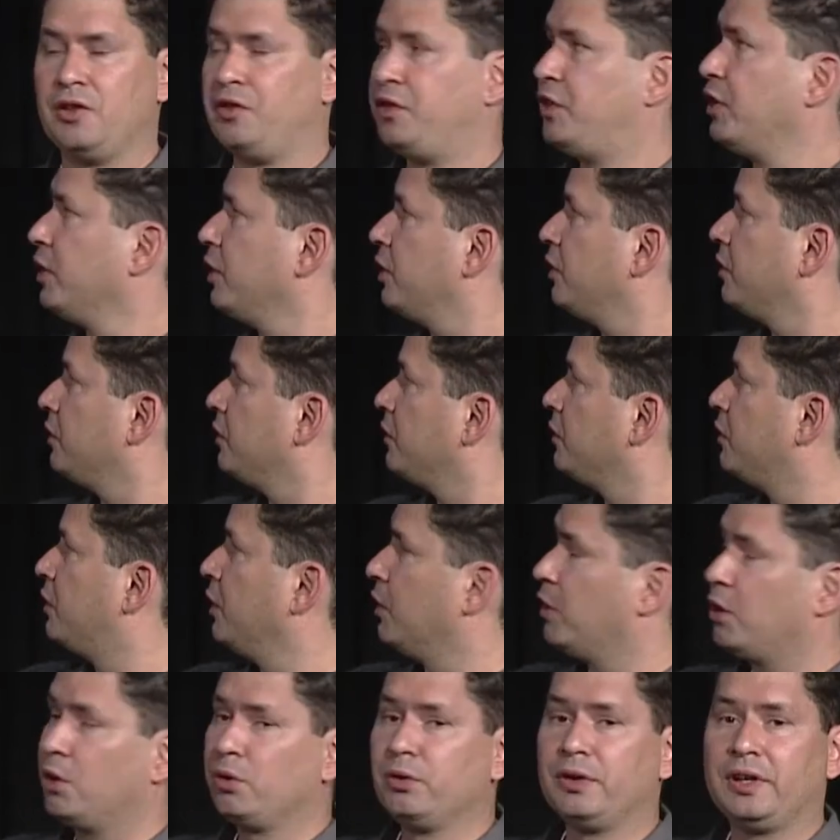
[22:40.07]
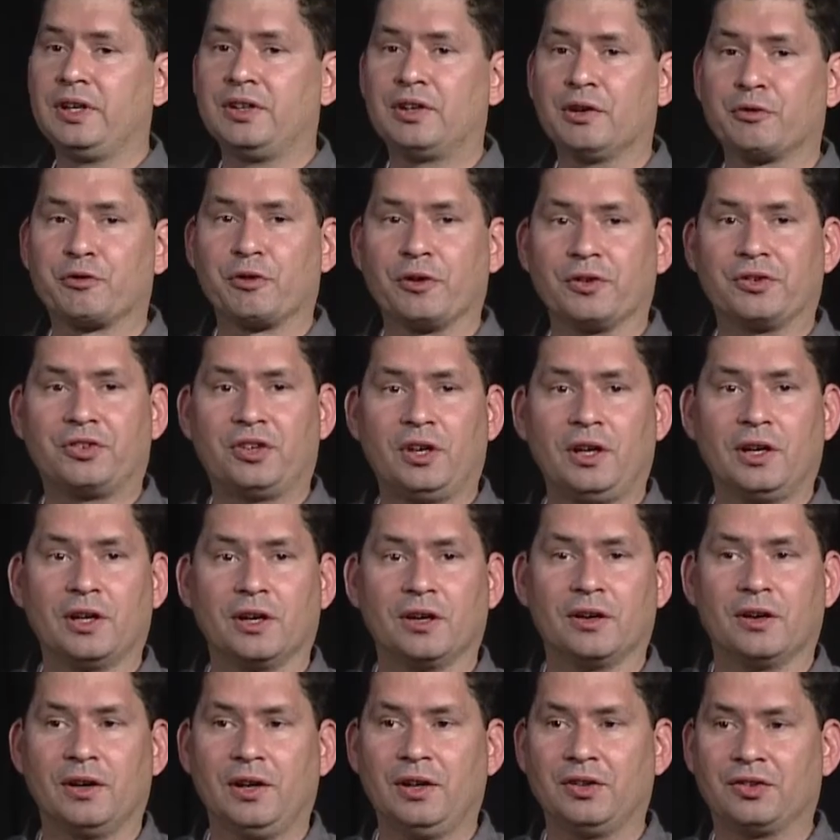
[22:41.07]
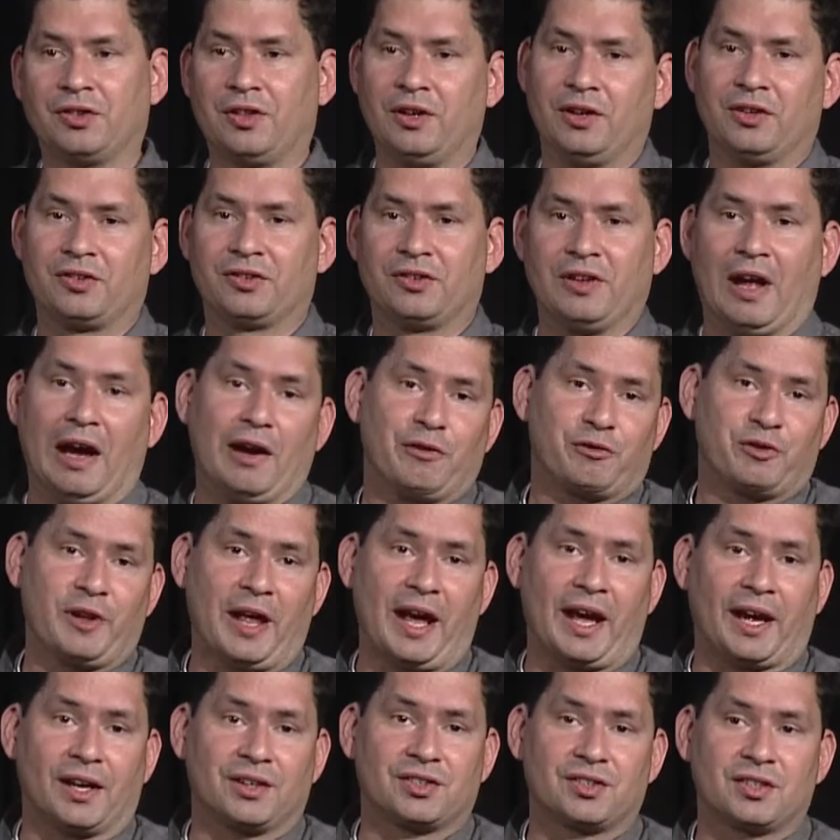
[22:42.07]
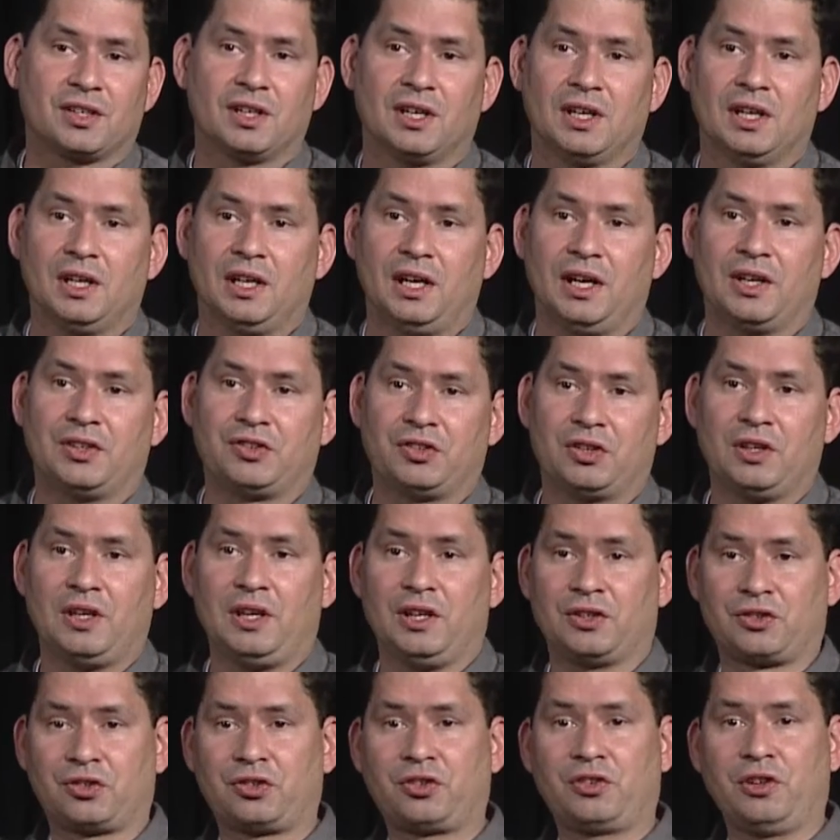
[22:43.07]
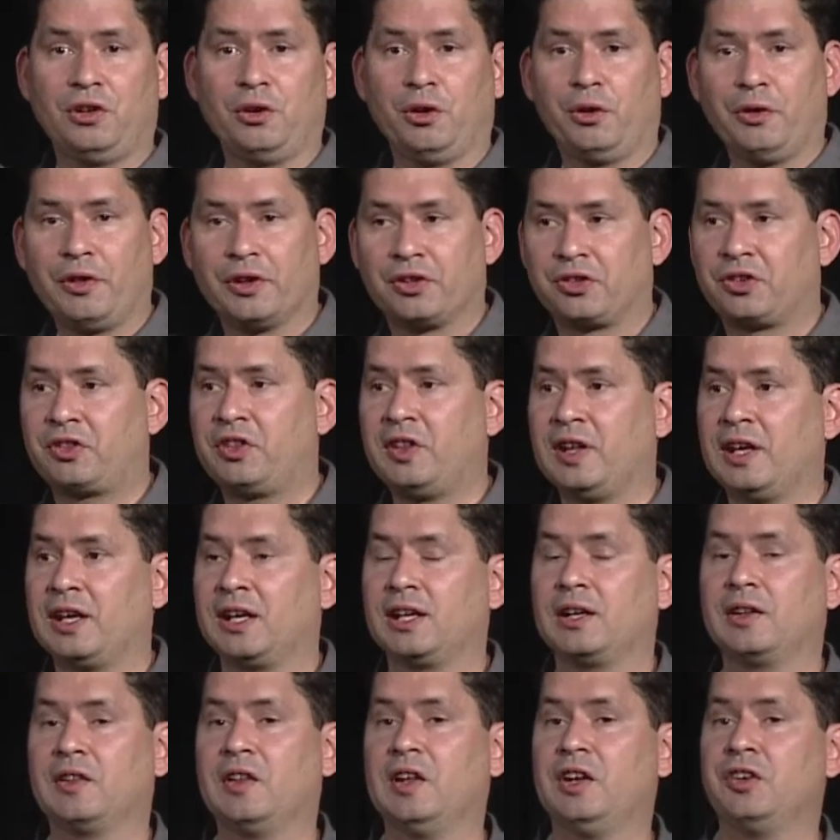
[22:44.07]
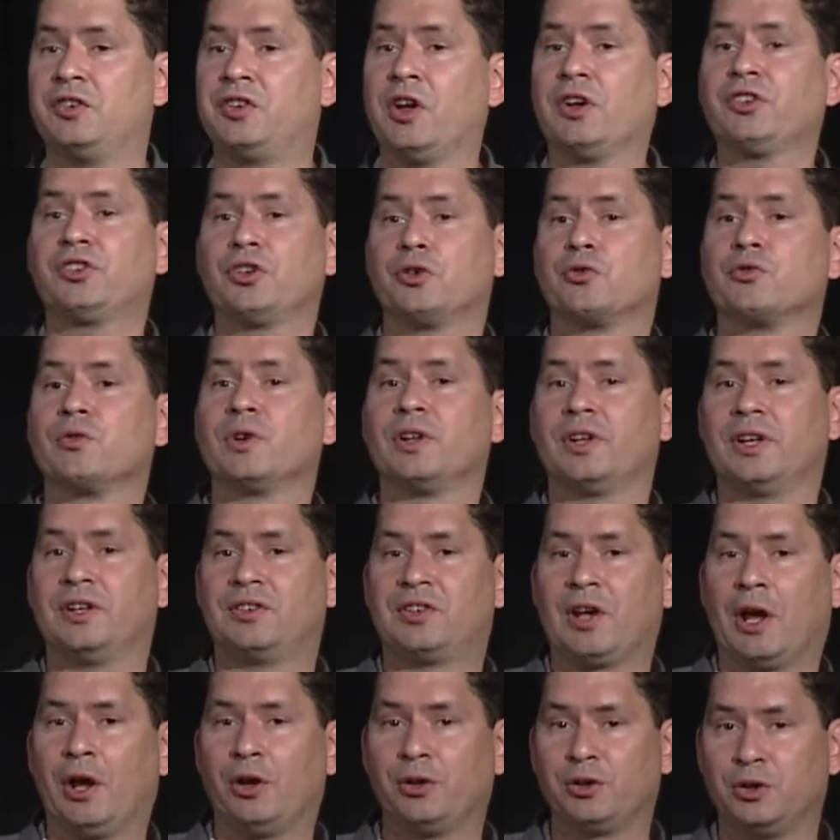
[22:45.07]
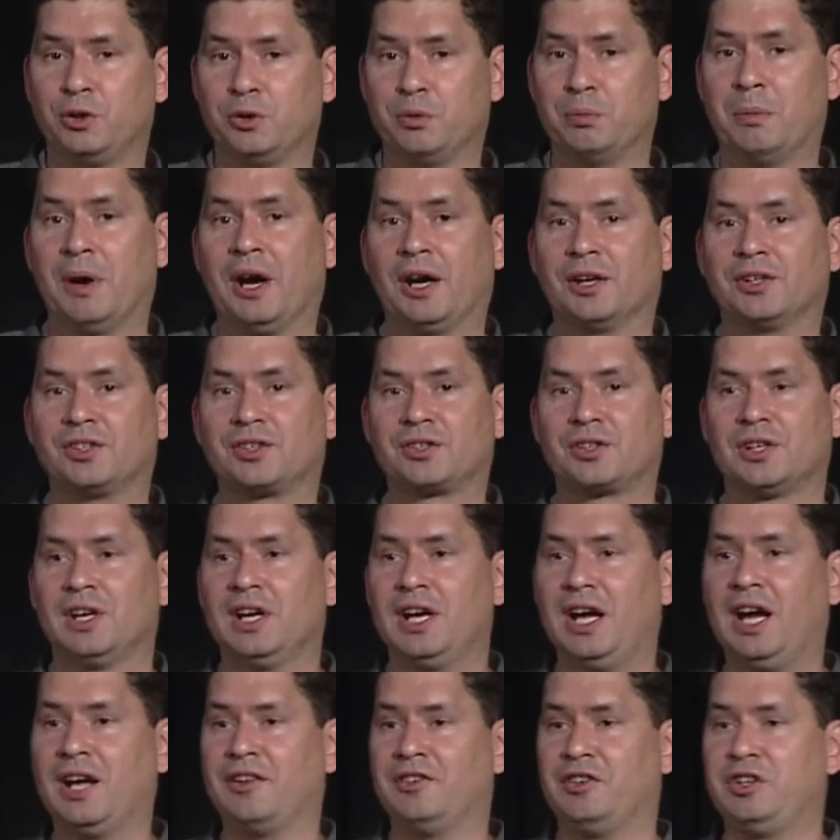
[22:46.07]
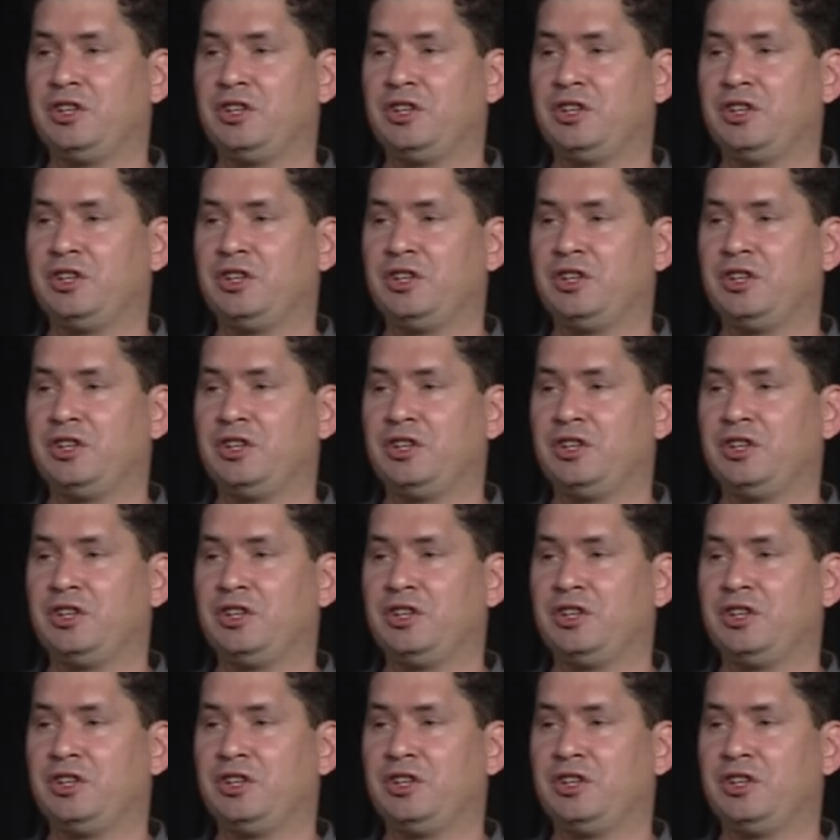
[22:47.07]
The only difference here is that it's not Flash. It's still this thing that doesn't really tell you much, and